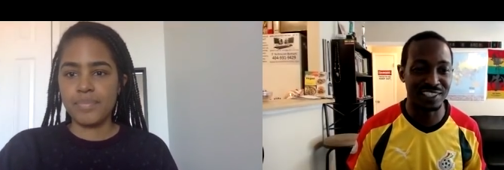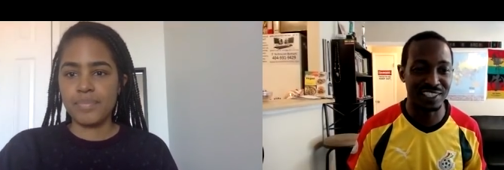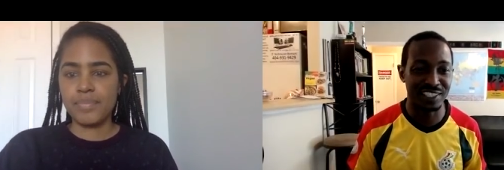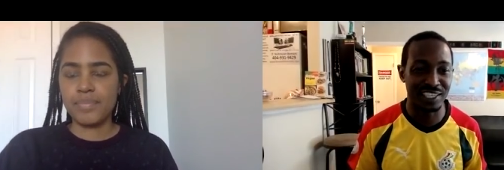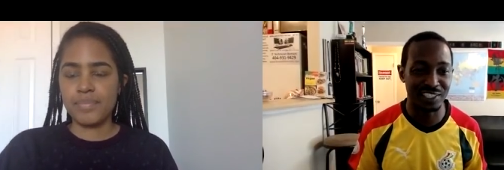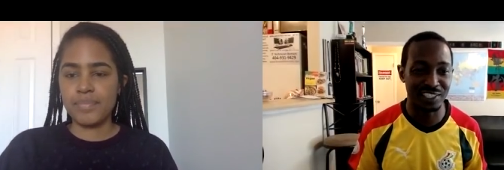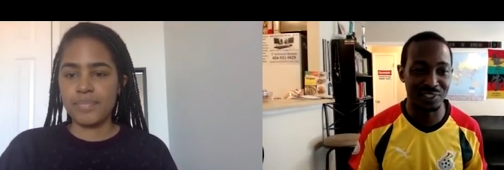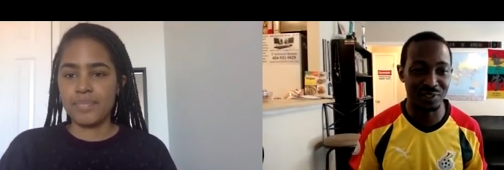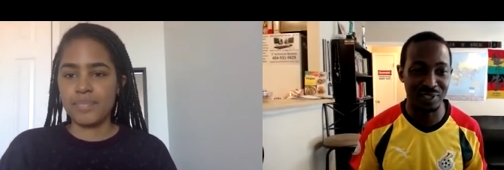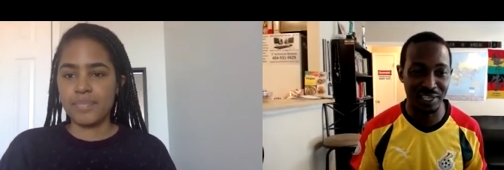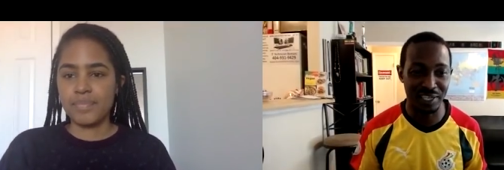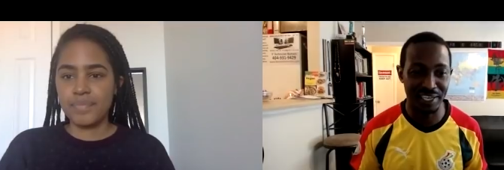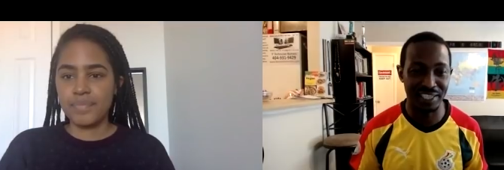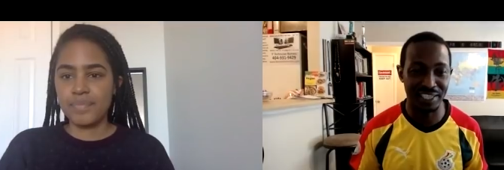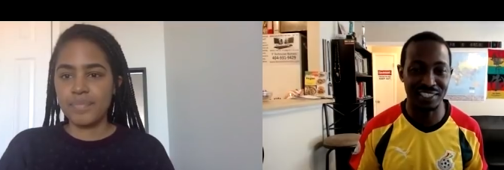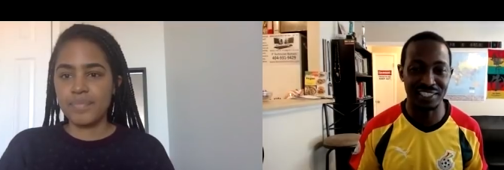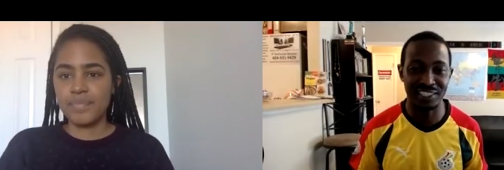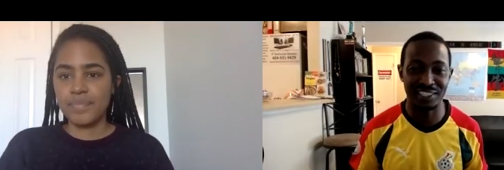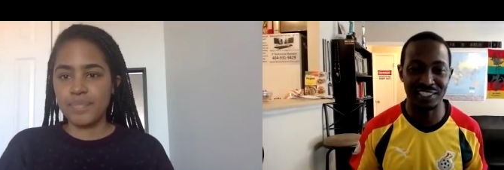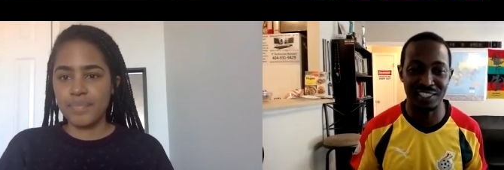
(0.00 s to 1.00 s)
Speaker 1: to get you
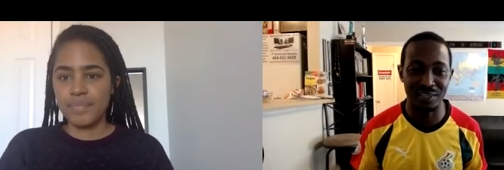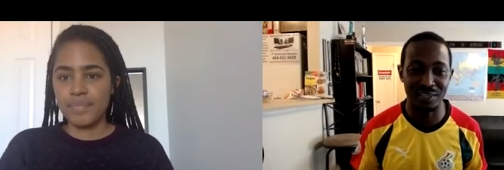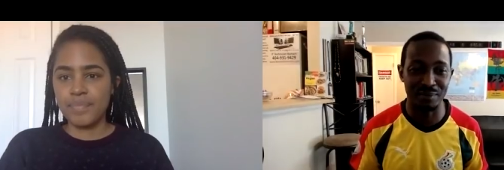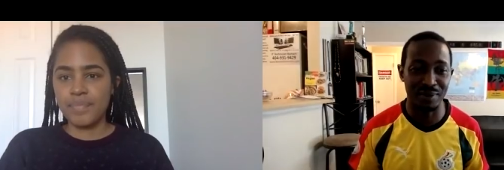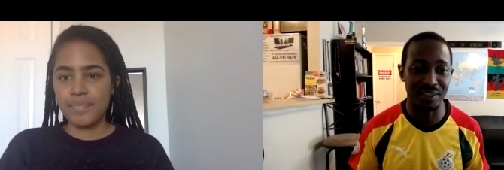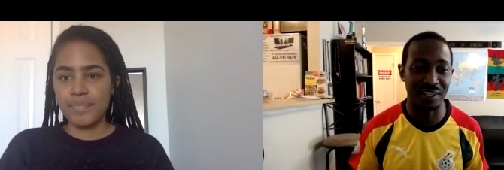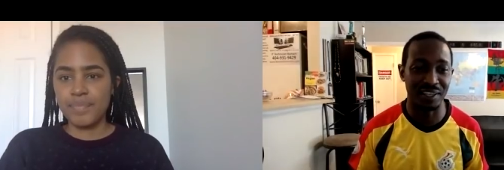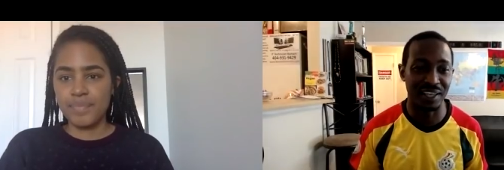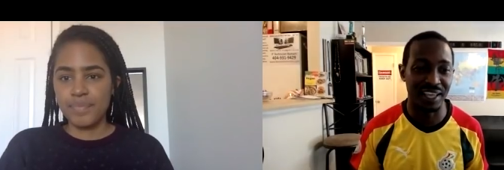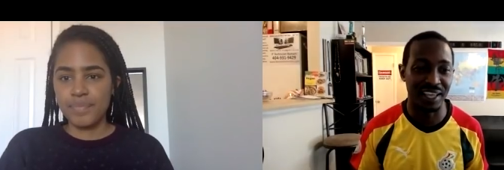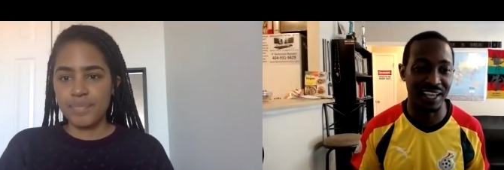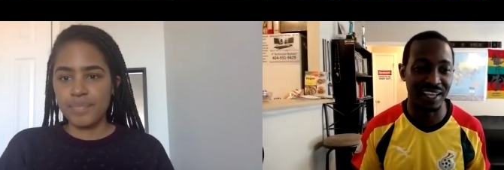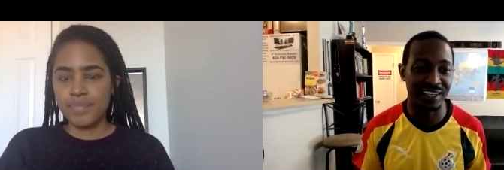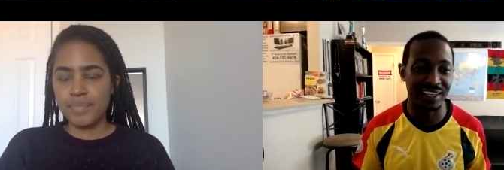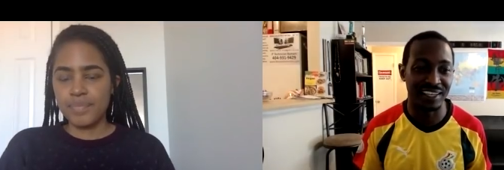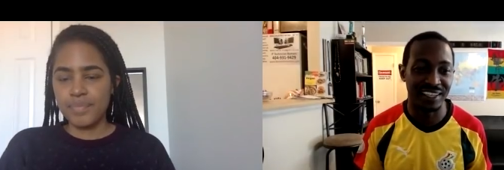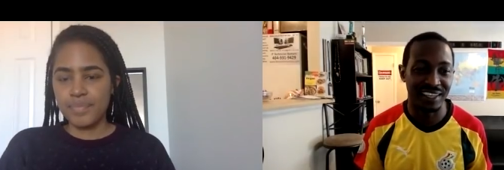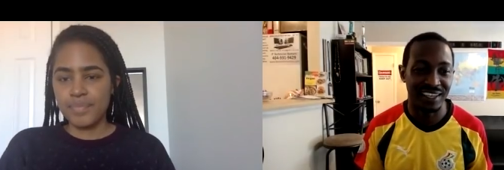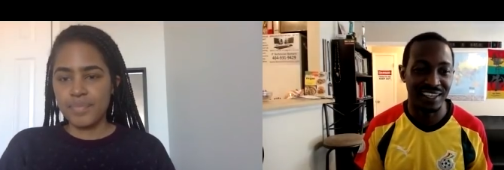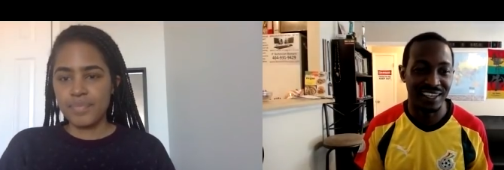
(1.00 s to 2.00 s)
connected to the motherland.
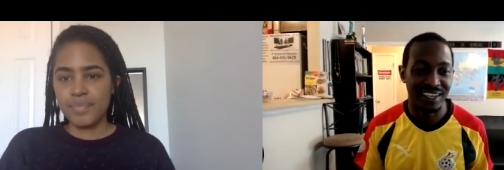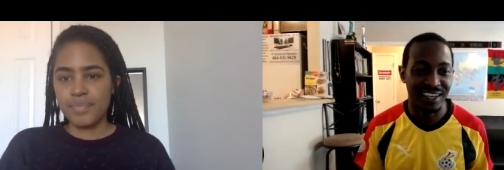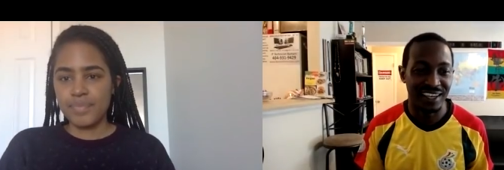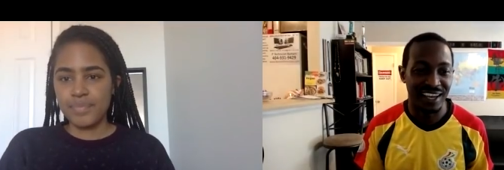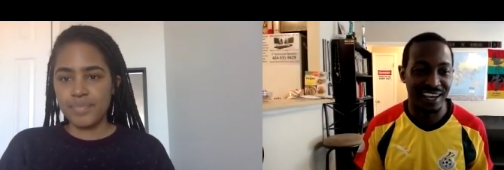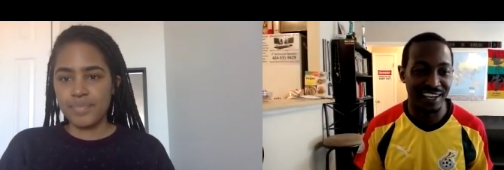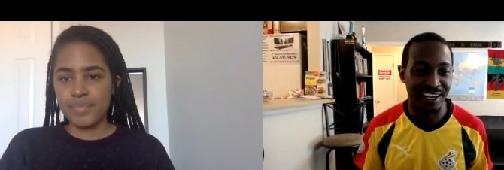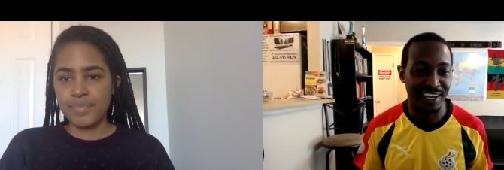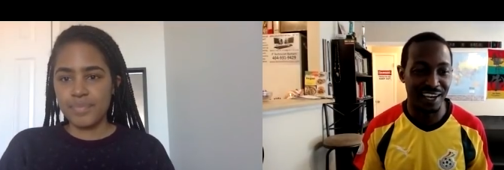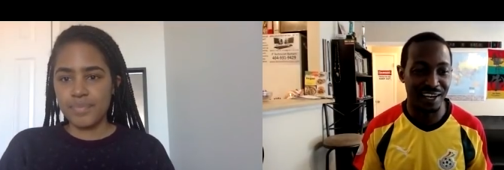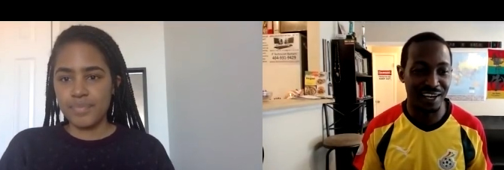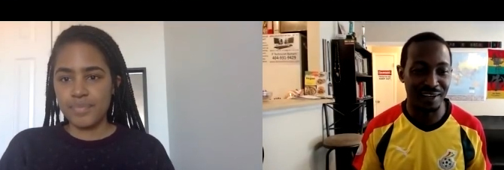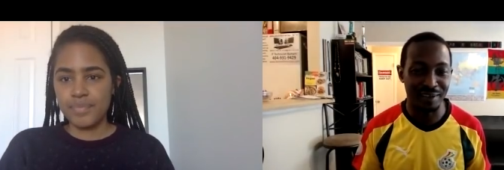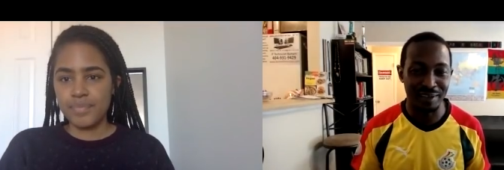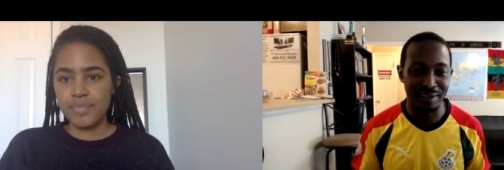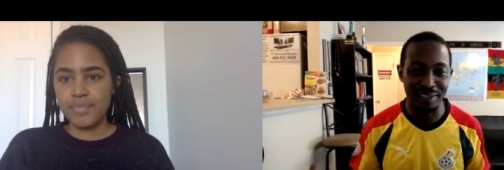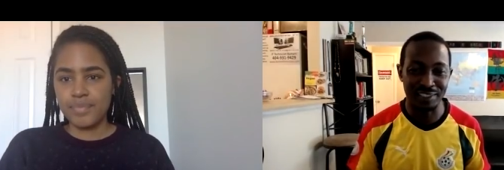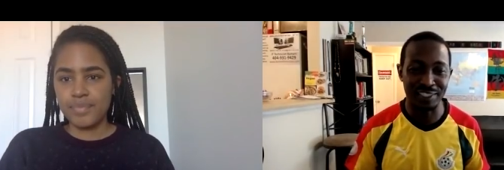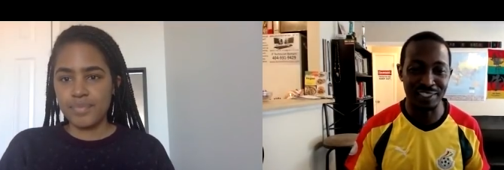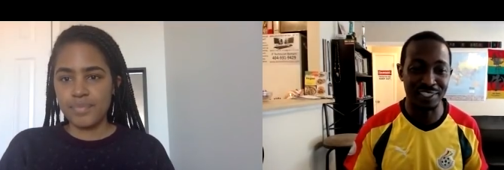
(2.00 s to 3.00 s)
And uh,
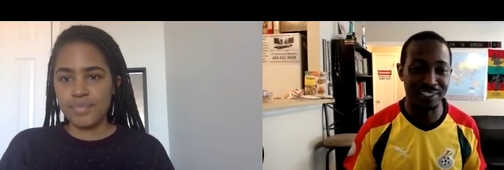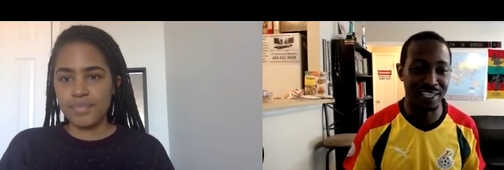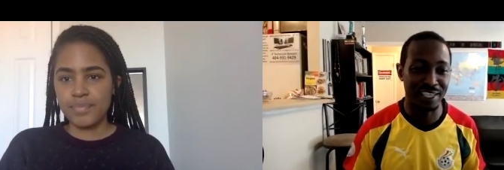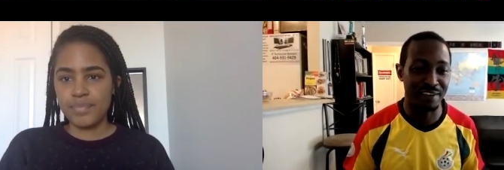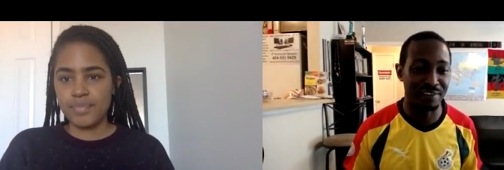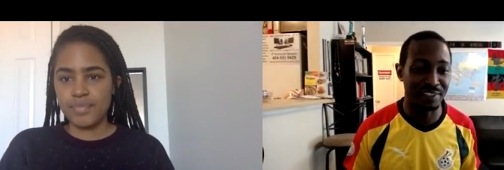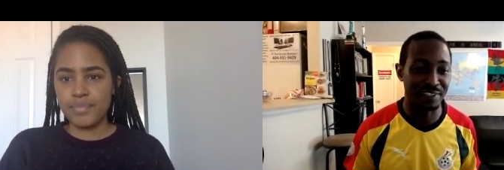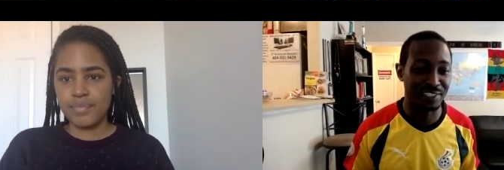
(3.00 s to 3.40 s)
I sister have a